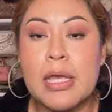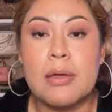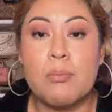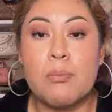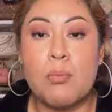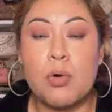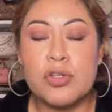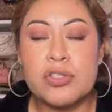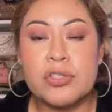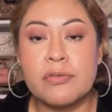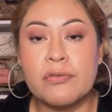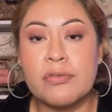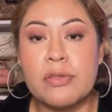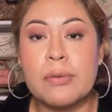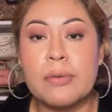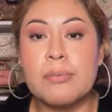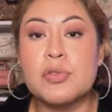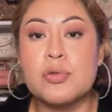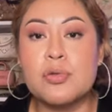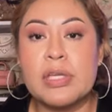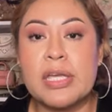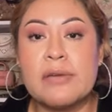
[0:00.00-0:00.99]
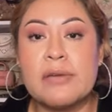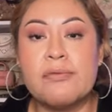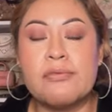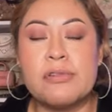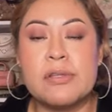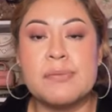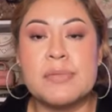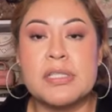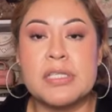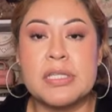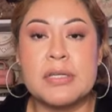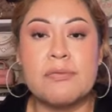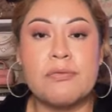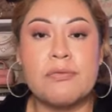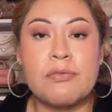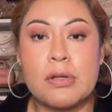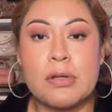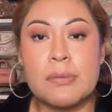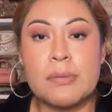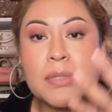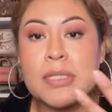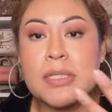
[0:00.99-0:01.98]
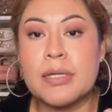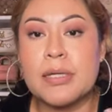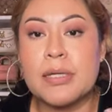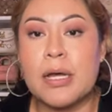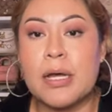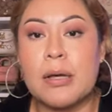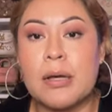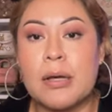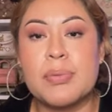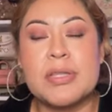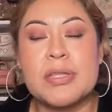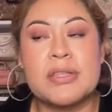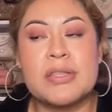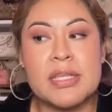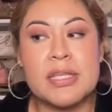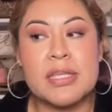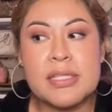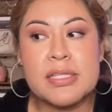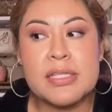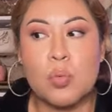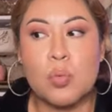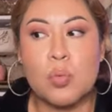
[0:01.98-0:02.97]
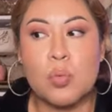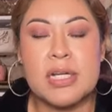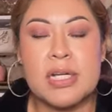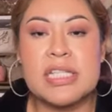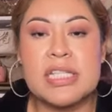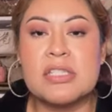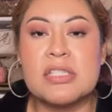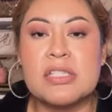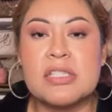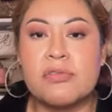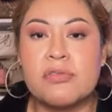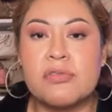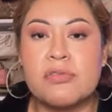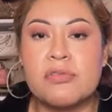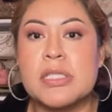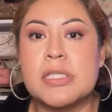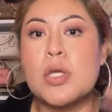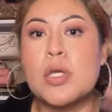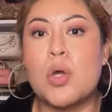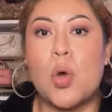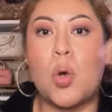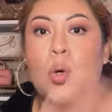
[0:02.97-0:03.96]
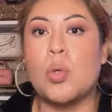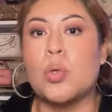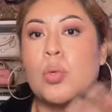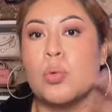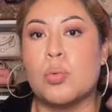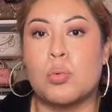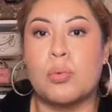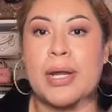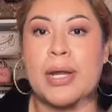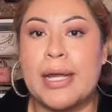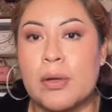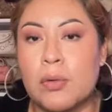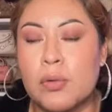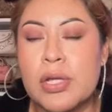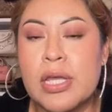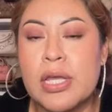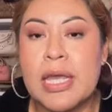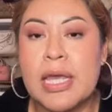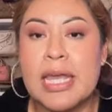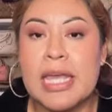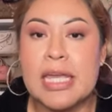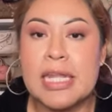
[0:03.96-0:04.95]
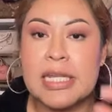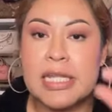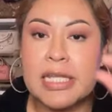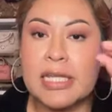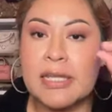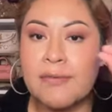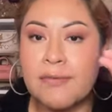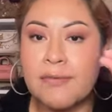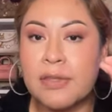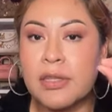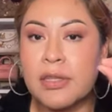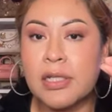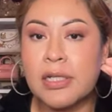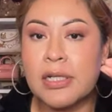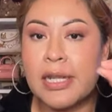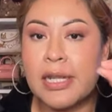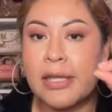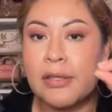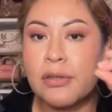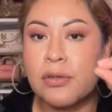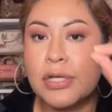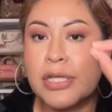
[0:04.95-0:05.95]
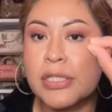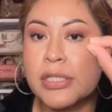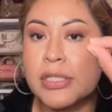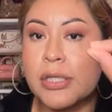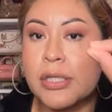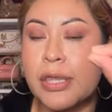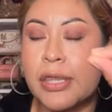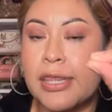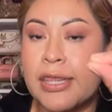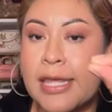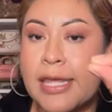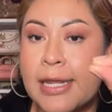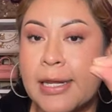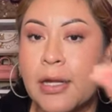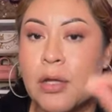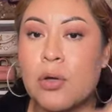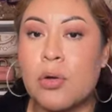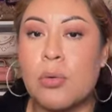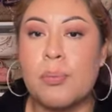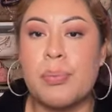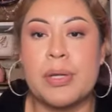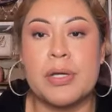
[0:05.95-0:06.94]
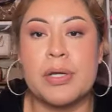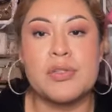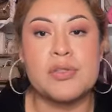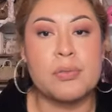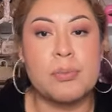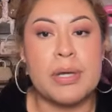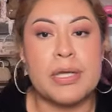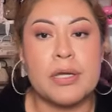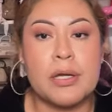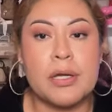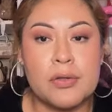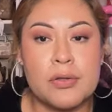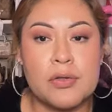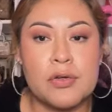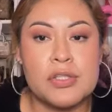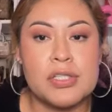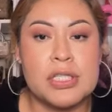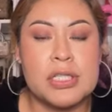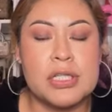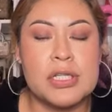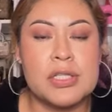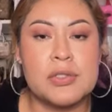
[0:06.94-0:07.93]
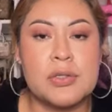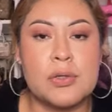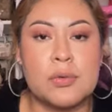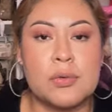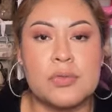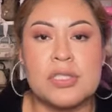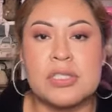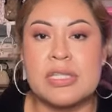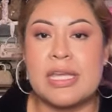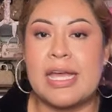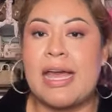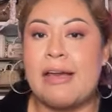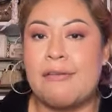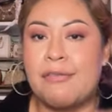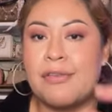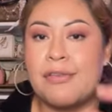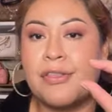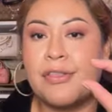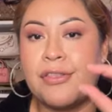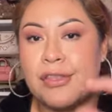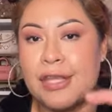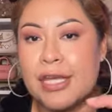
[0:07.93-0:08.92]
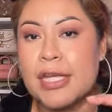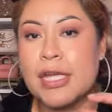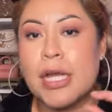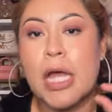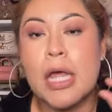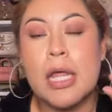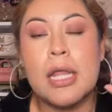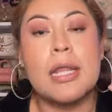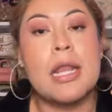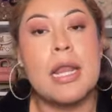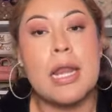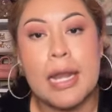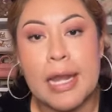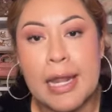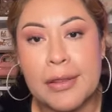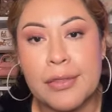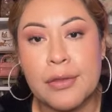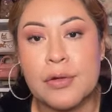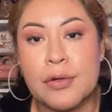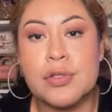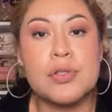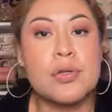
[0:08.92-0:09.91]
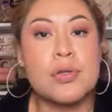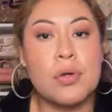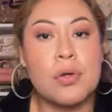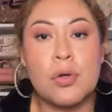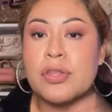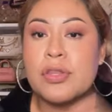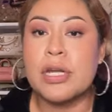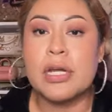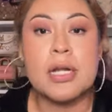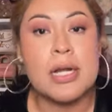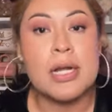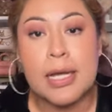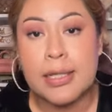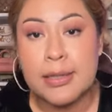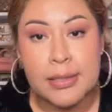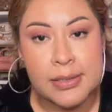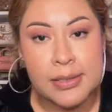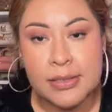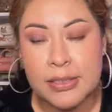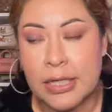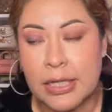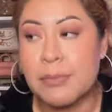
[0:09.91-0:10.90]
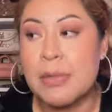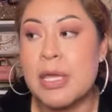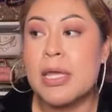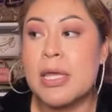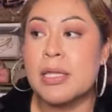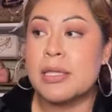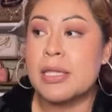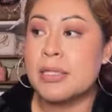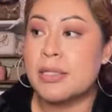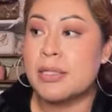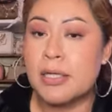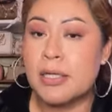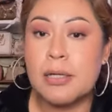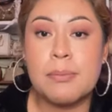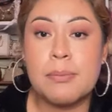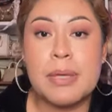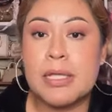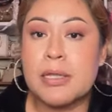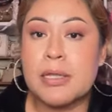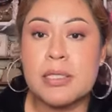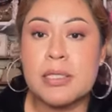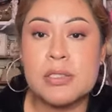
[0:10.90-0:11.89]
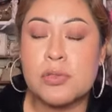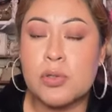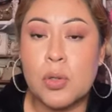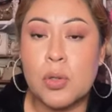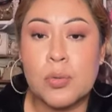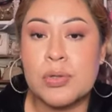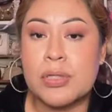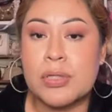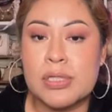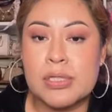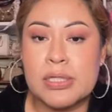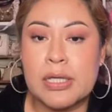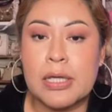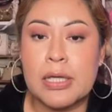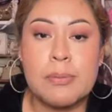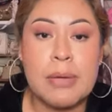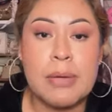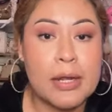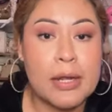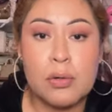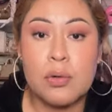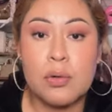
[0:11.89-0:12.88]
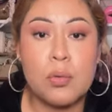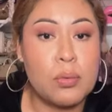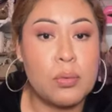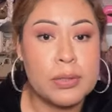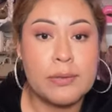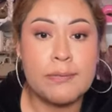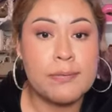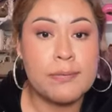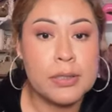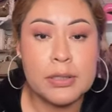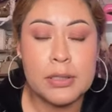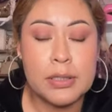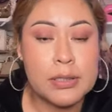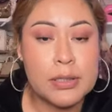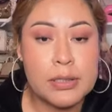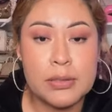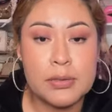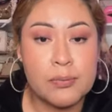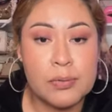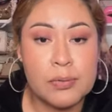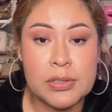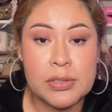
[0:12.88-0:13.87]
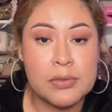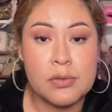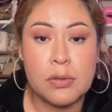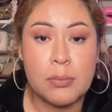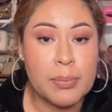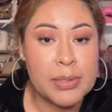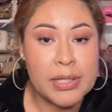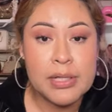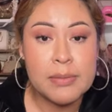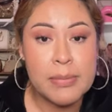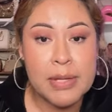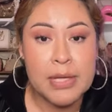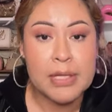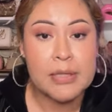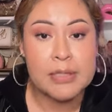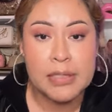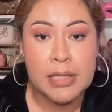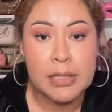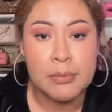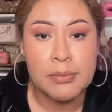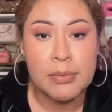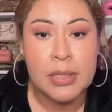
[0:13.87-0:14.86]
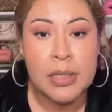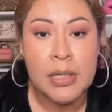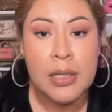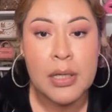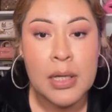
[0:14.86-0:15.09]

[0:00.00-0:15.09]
most of them do get flimsy from the top but this one is flimsy all around and even the leather is thin compared to my other city totes that have a thick leather. So no, they're not the same. They didn't make this tote the same. I don't know what the fuck they did with this tote, but they didn't make it the same.